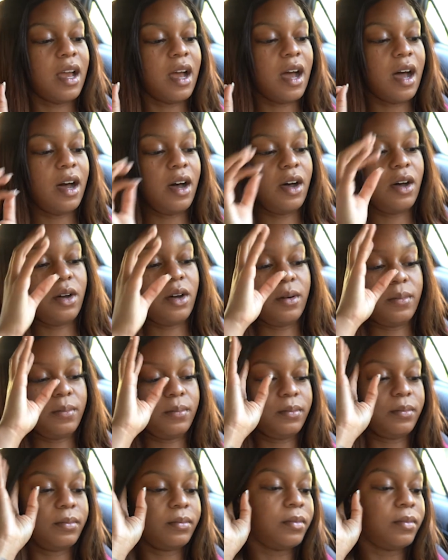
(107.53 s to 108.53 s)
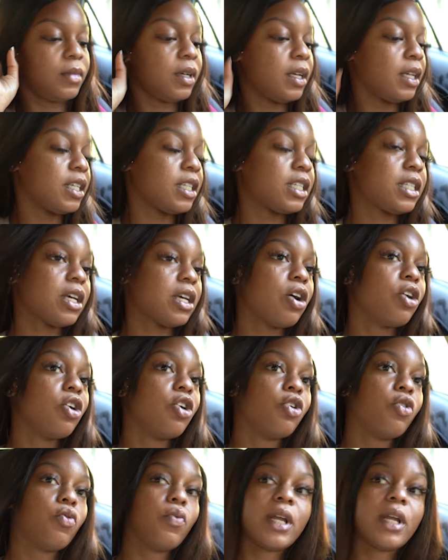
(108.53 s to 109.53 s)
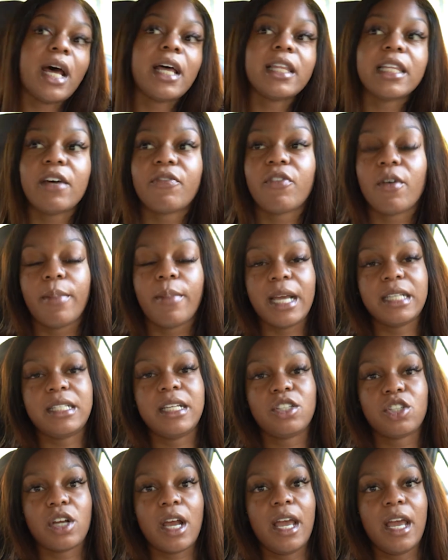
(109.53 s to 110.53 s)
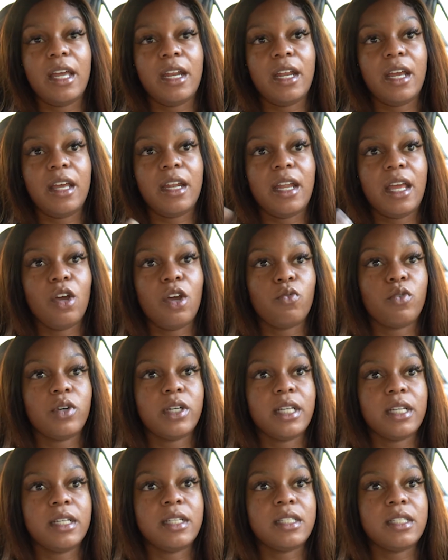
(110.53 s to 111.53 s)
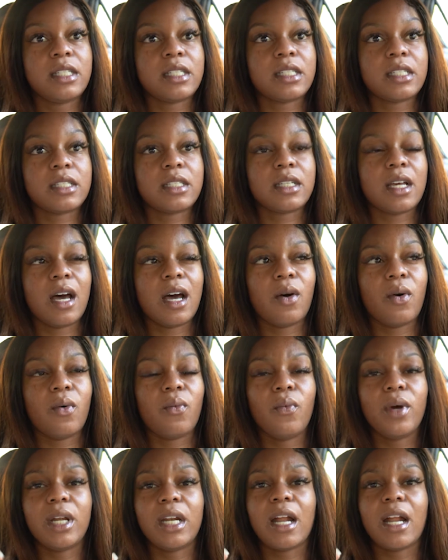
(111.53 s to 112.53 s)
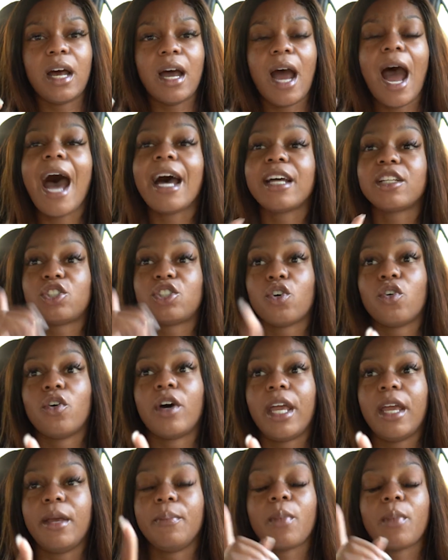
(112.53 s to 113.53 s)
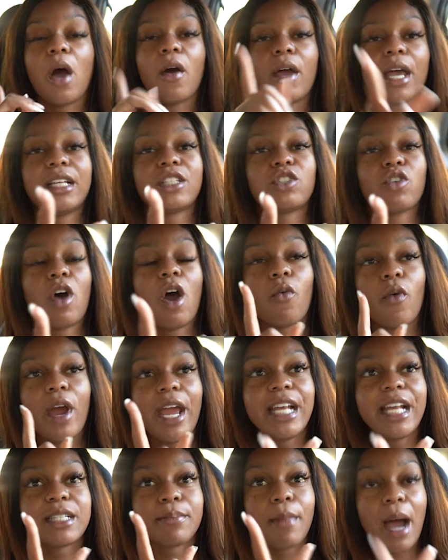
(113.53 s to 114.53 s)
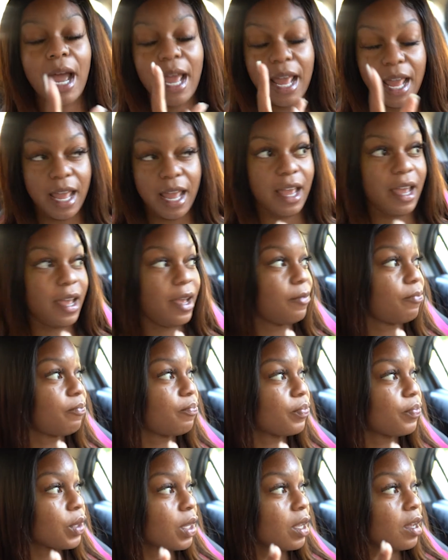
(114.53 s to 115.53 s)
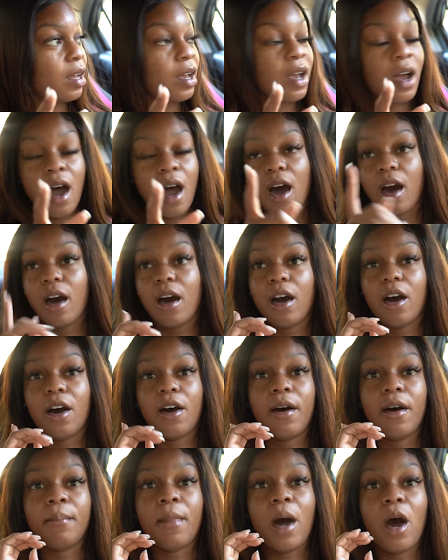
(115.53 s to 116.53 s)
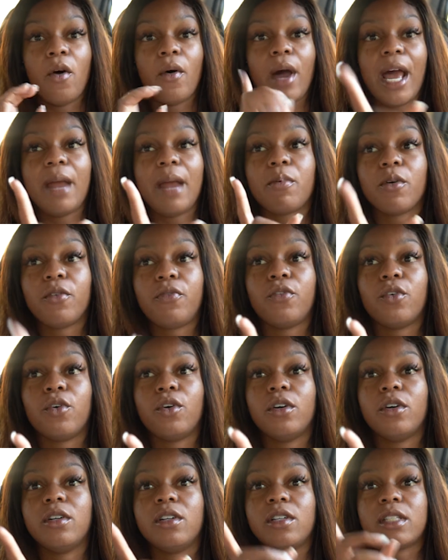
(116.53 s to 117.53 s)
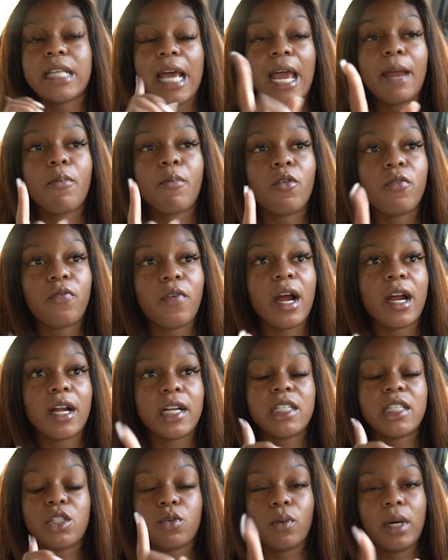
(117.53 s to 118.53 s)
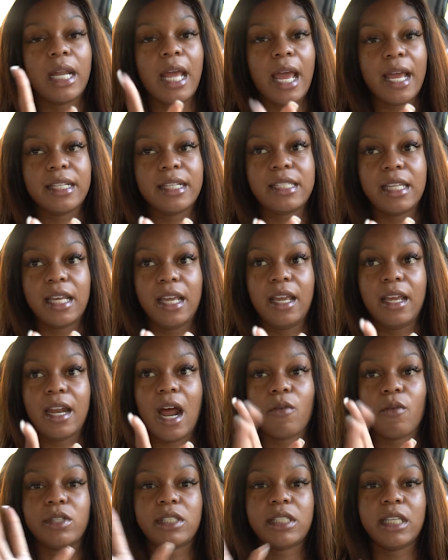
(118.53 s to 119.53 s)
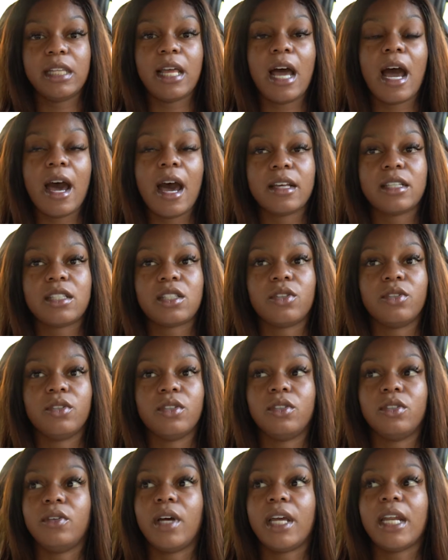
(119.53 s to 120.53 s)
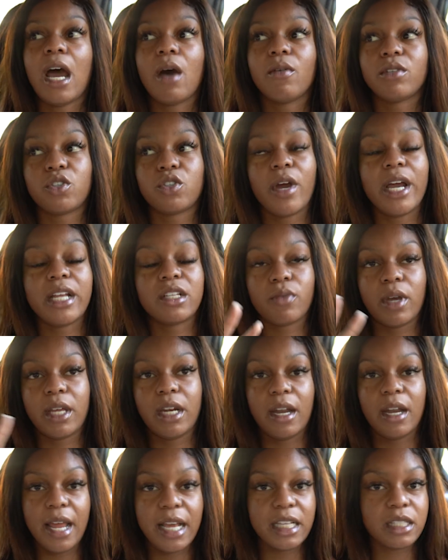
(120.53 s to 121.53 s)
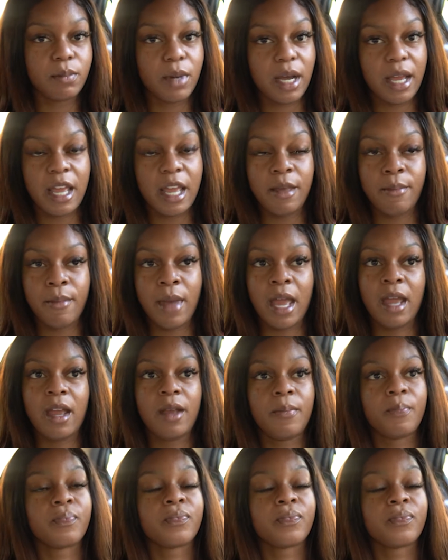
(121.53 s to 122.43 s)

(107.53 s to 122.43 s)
Um, so when I left for basic training, it was, when did I, I joined, okay, so I raised my hand. Um, on April Fool's, April first, twenty eighteen, I was still in high school, and I was graduating the next month in May.